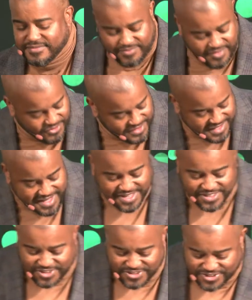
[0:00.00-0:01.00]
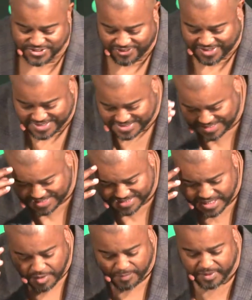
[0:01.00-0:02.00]
Okay, y- y- y'all got to see this
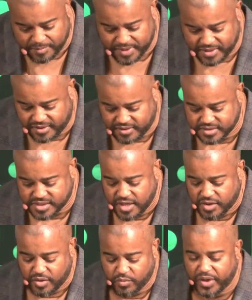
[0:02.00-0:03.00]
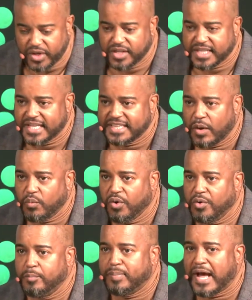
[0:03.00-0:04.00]
because uh, when th- that
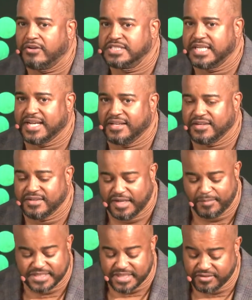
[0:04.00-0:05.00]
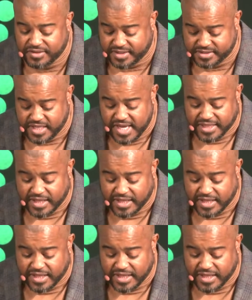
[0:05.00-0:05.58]
word bow together, let me tell you this.